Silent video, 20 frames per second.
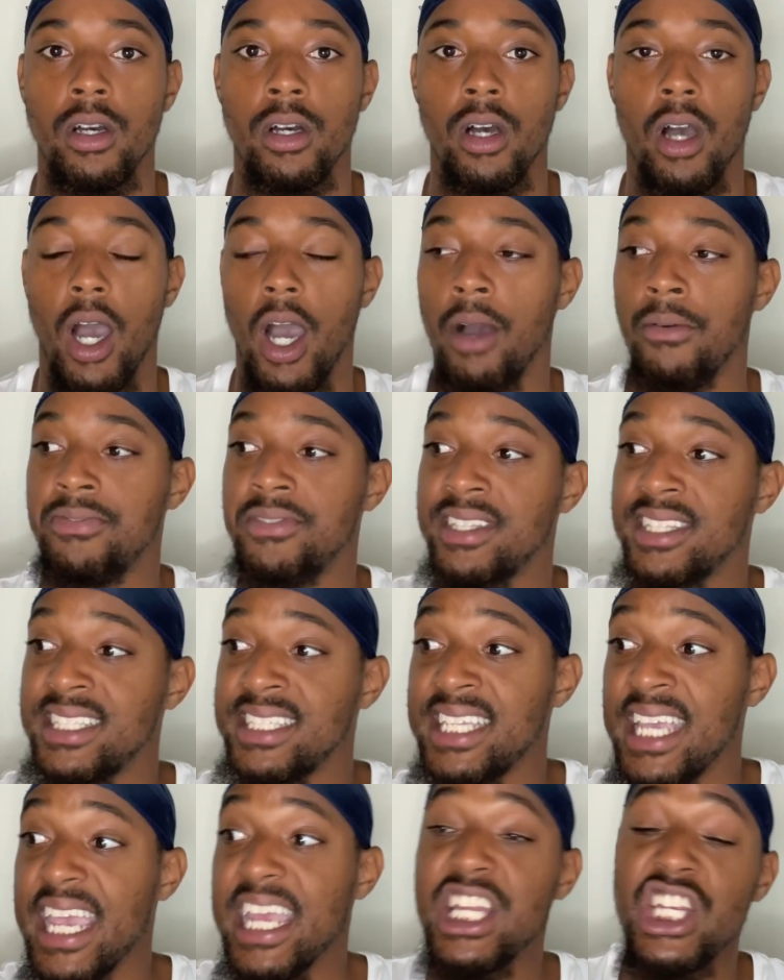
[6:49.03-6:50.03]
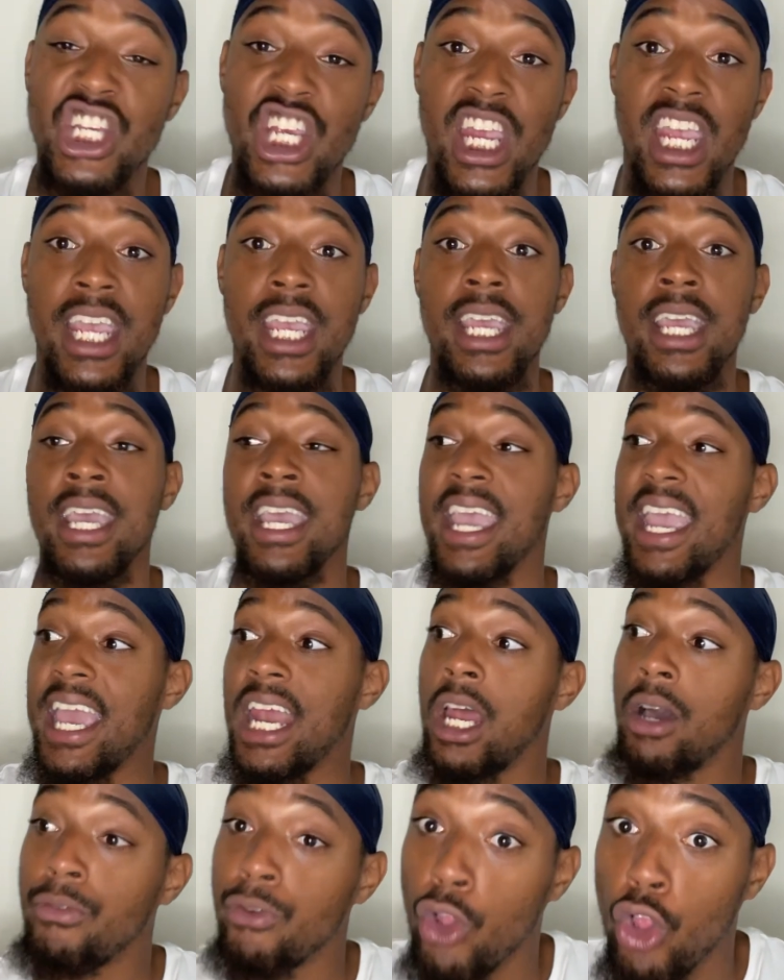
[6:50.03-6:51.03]
of teaching and
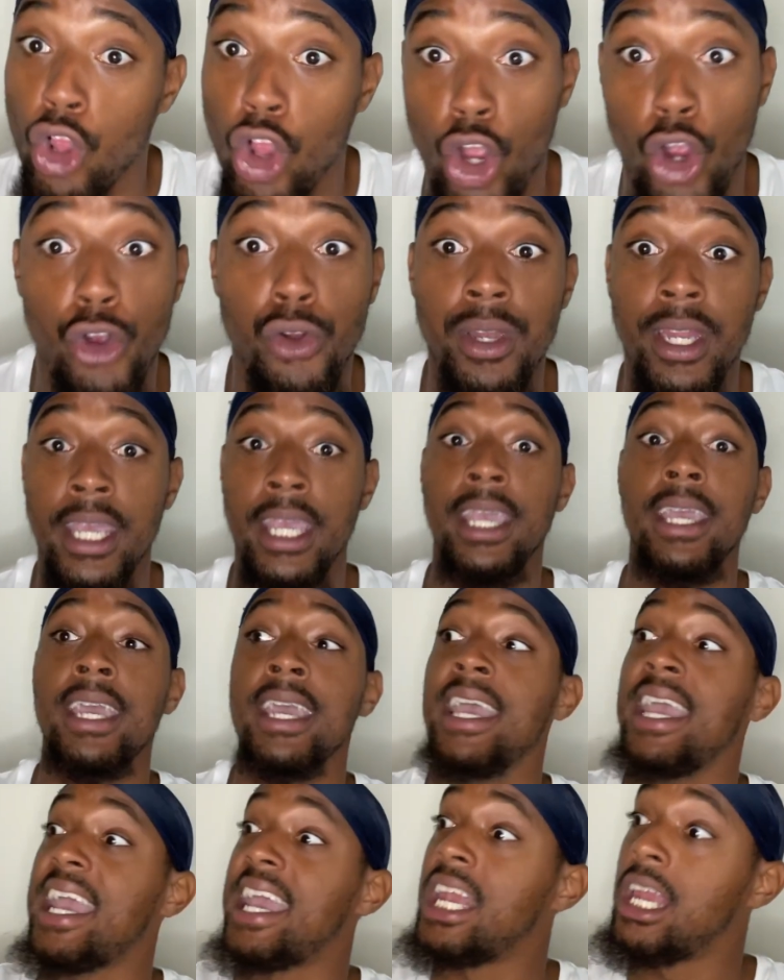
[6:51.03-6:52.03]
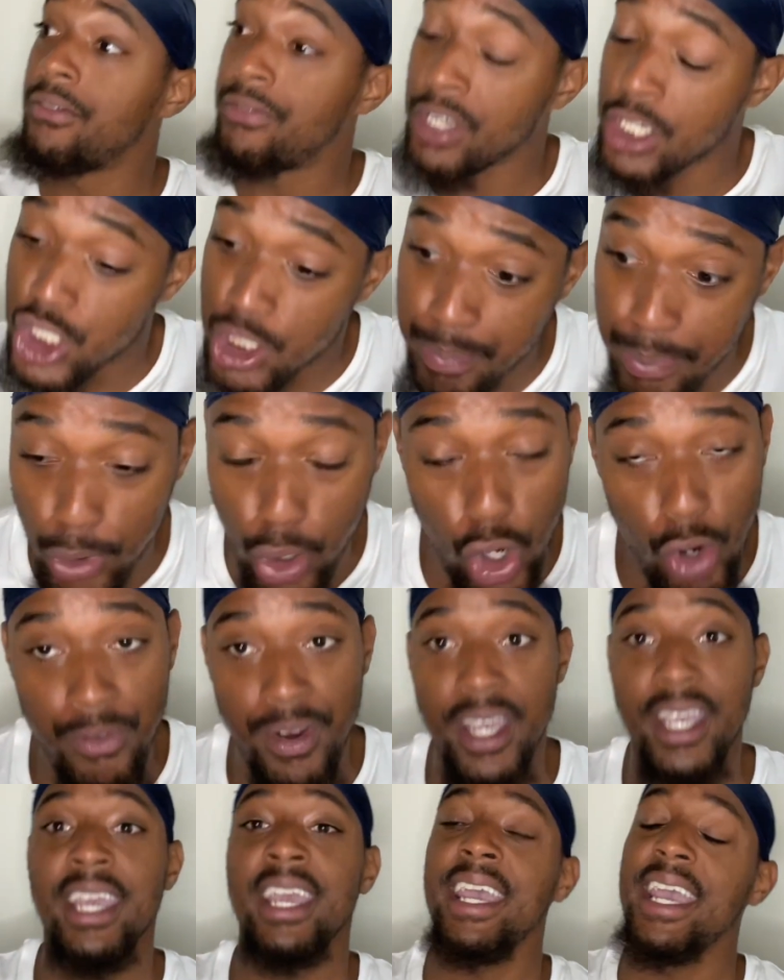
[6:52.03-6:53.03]
of learning and of
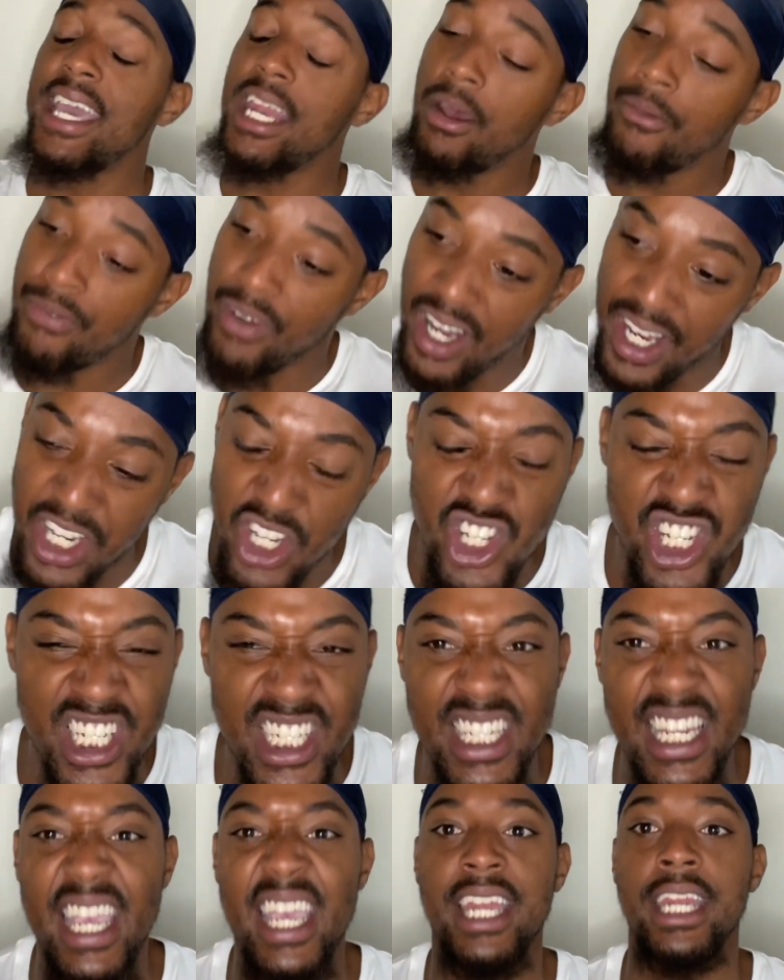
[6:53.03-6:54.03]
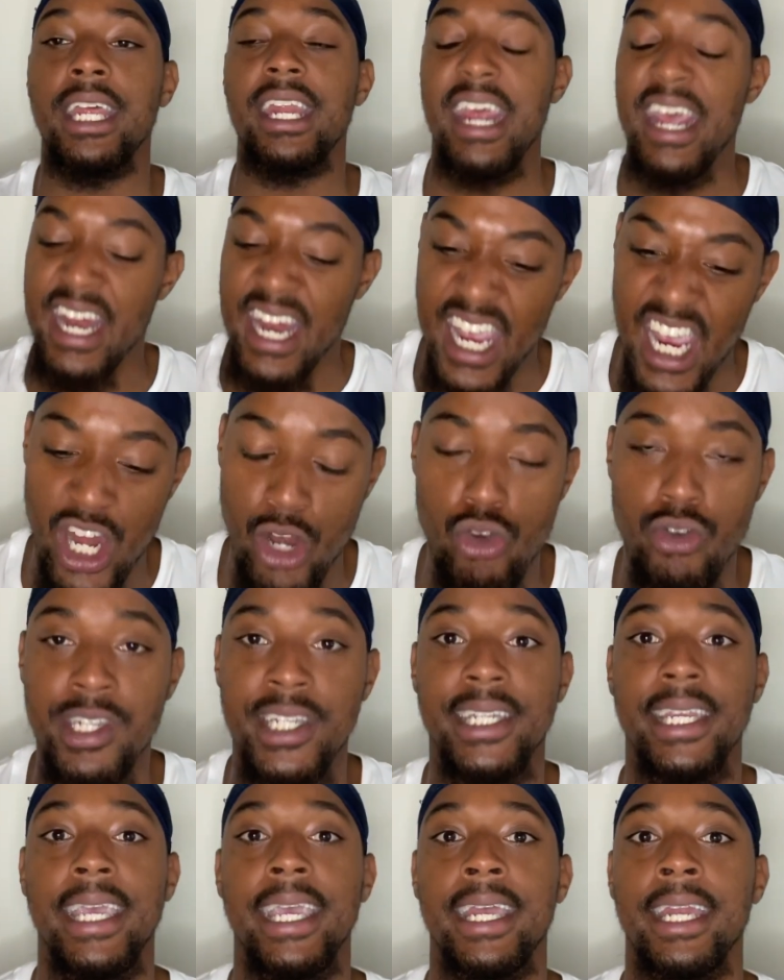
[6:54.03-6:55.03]
exploring and of understanding and
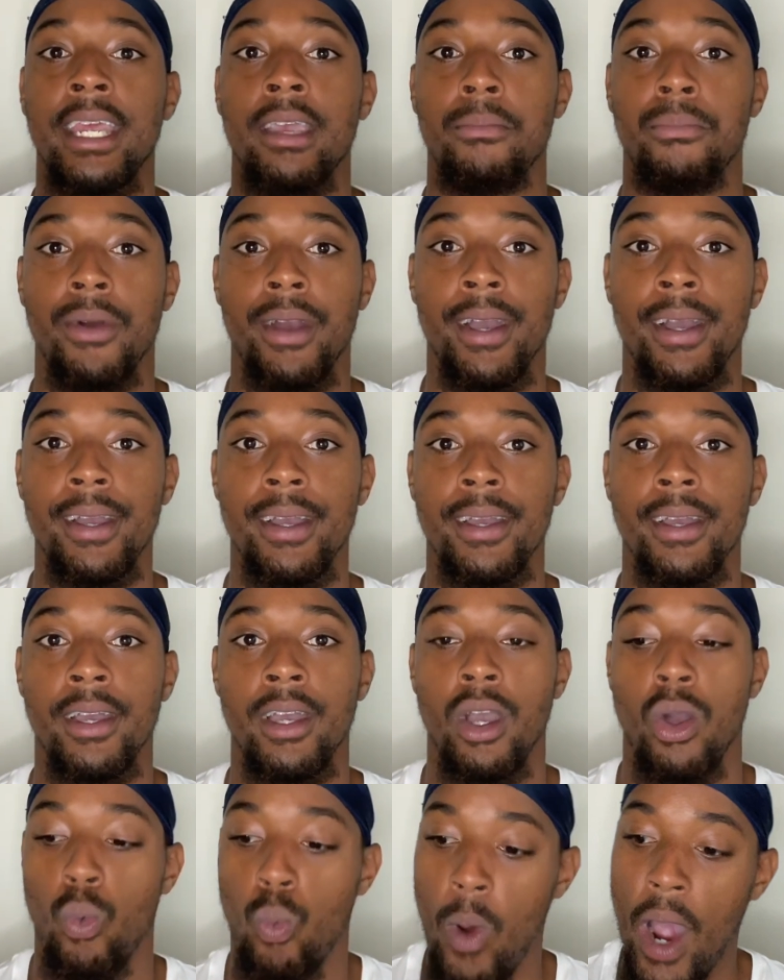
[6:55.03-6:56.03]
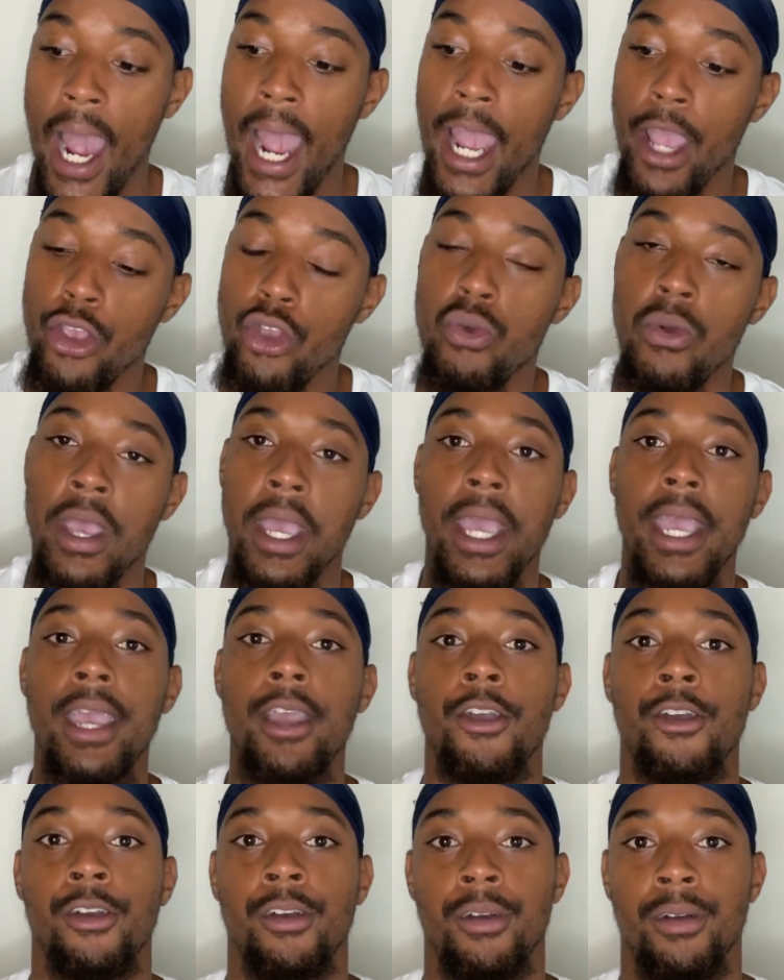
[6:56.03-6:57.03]
understanding, bruh. Why are you
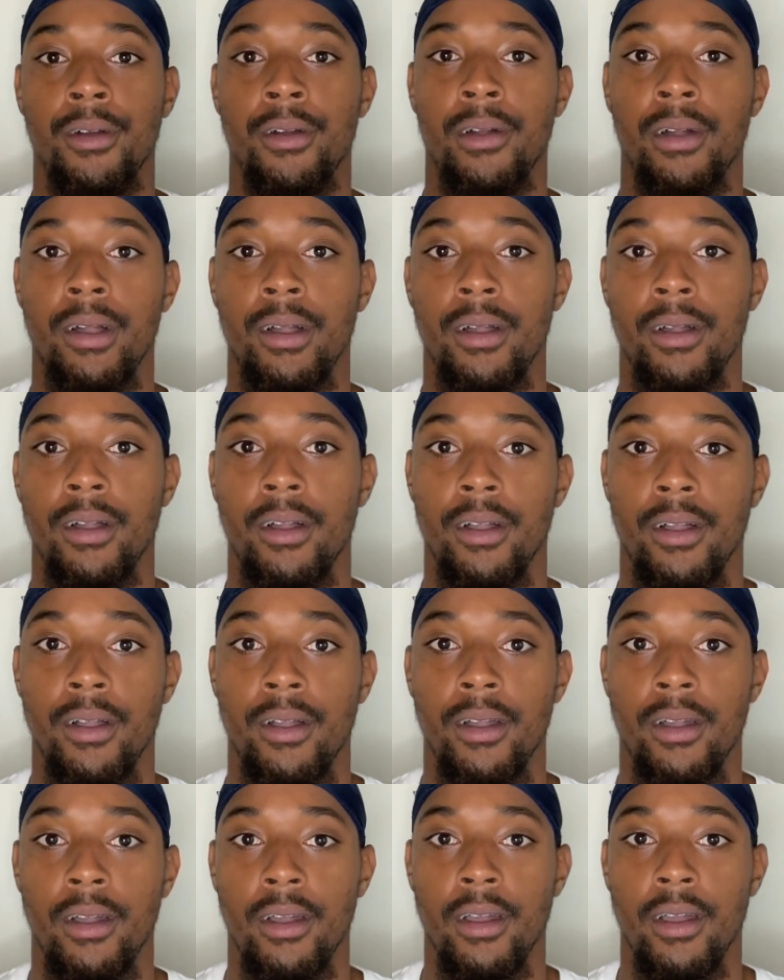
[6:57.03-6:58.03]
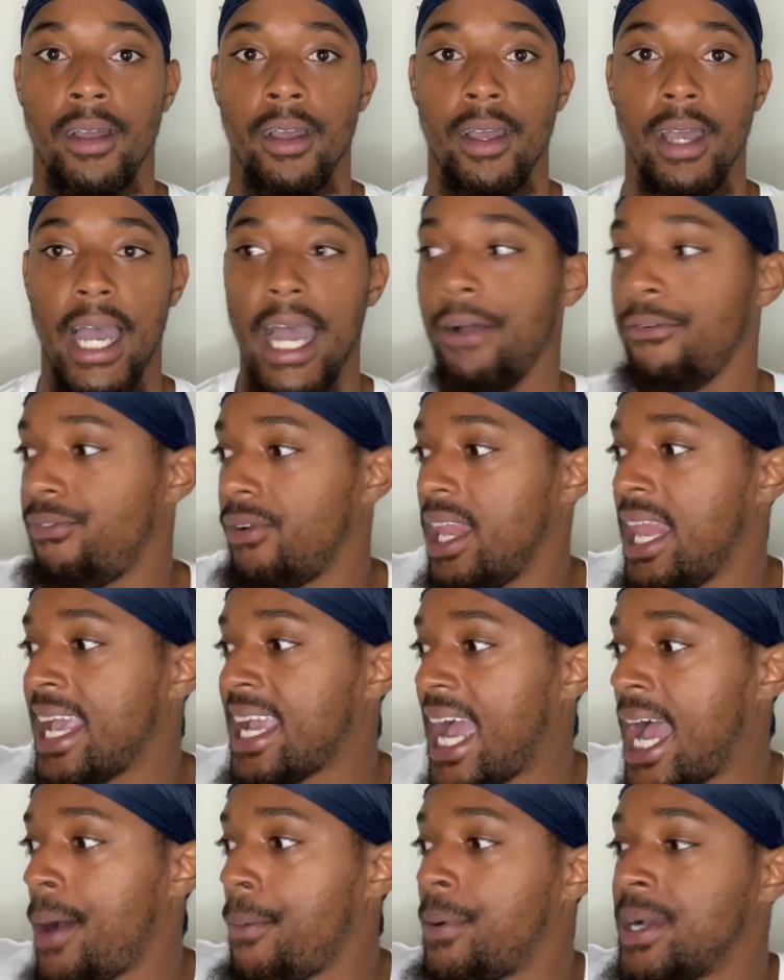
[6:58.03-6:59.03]
here? I feel like
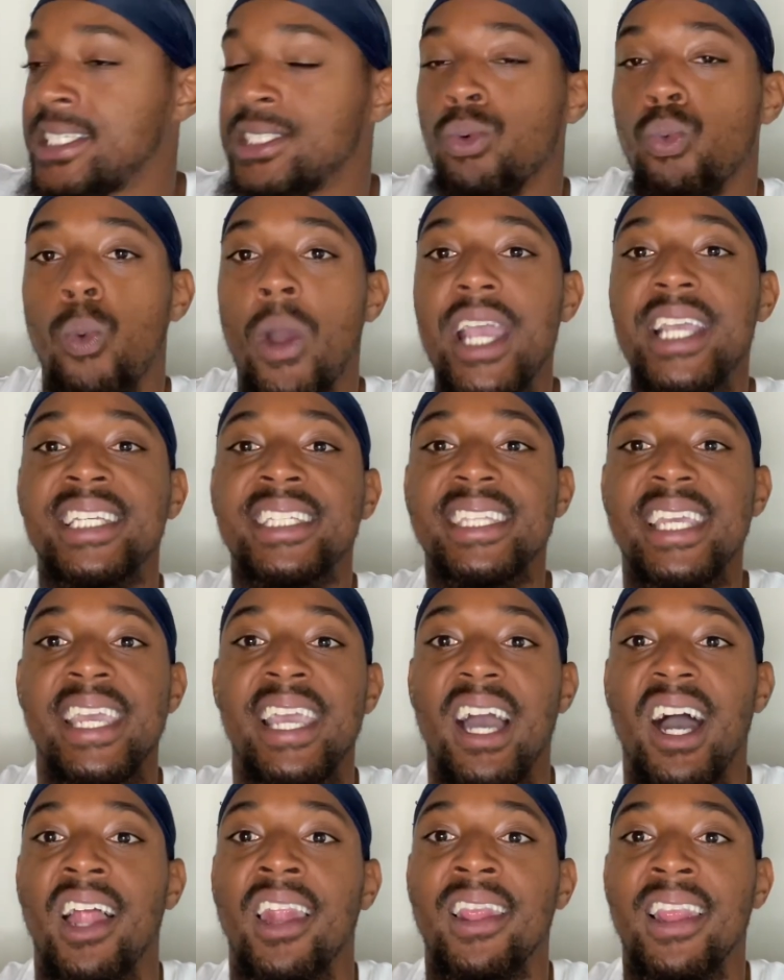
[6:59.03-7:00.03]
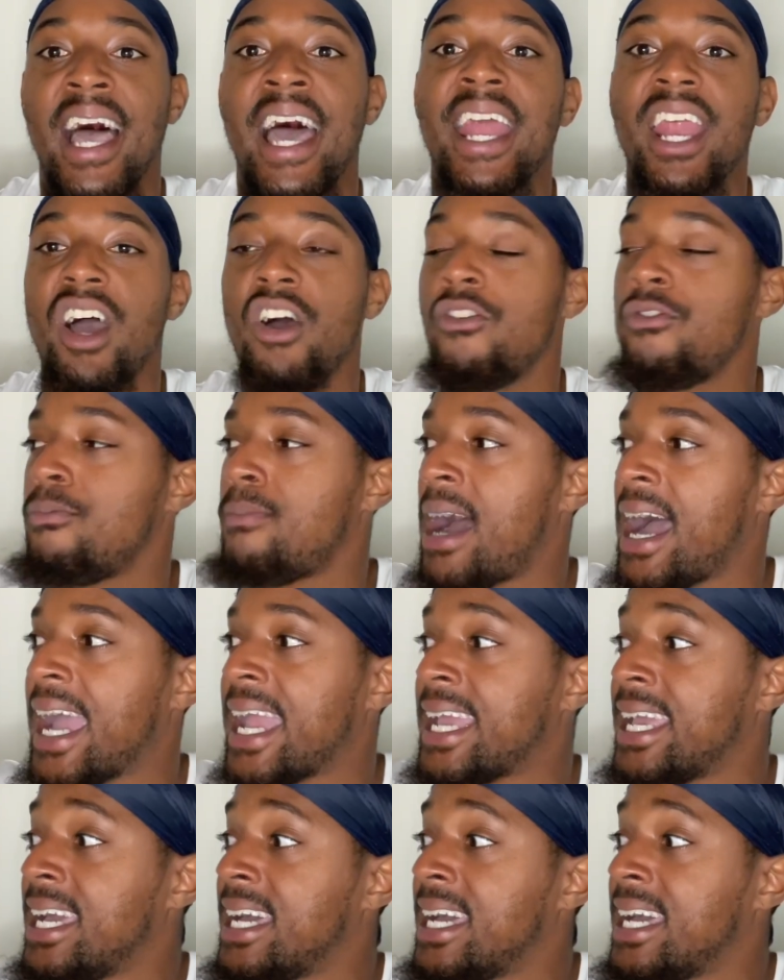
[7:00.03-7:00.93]
I was wasting a lot of my